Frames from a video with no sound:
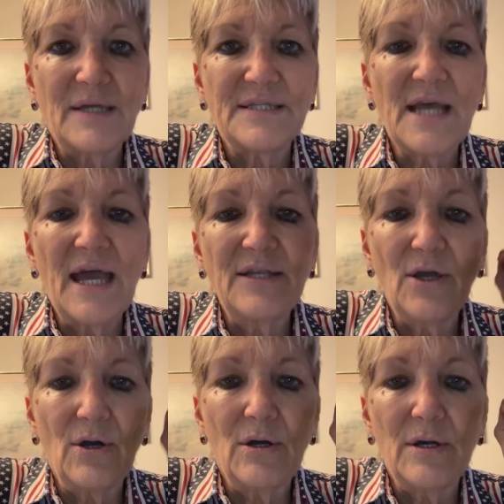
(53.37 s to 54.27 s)
my side
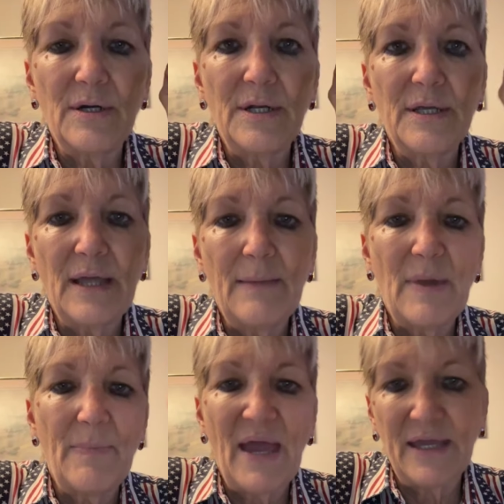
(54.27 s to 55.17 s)
yard, and
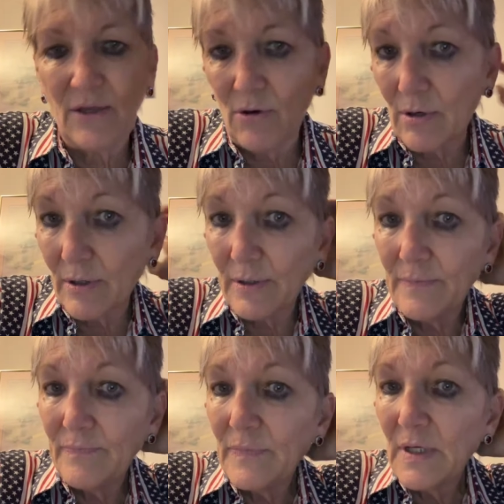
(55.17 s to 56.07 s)
my backyard
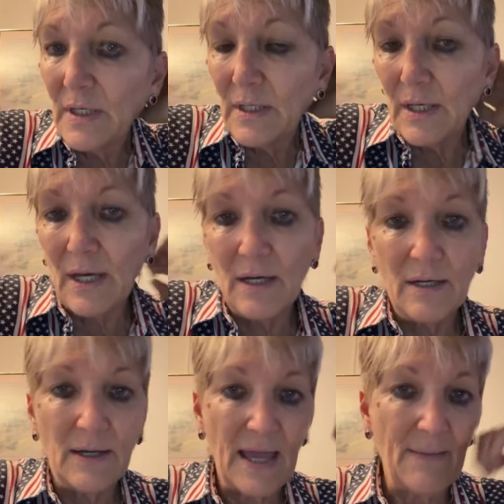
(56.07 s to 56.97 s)

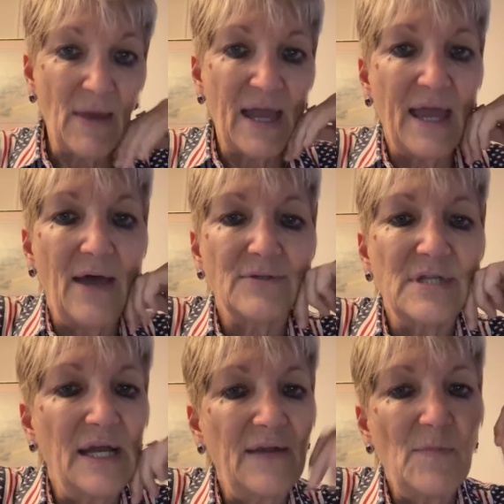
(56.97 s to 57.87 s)
at my
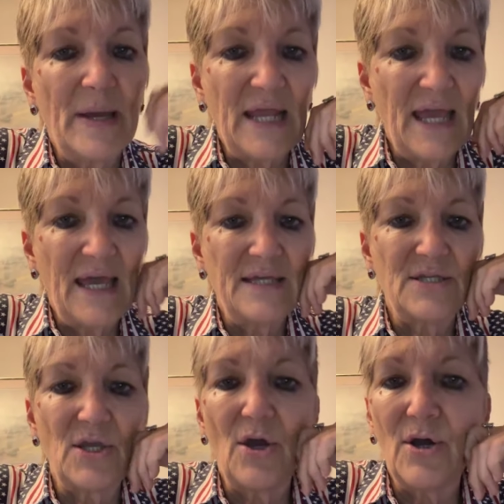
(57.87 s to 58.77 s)
house. Not everybody has
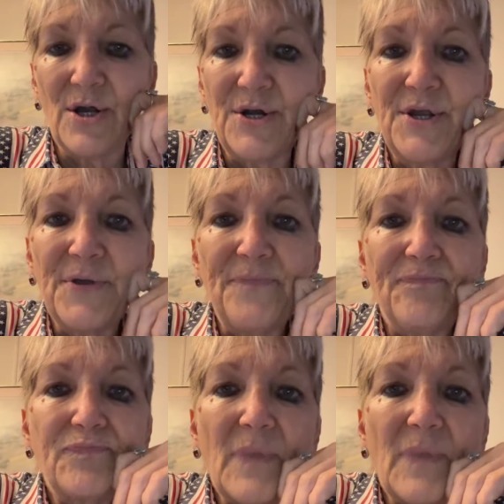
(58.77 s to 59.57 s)
a yard.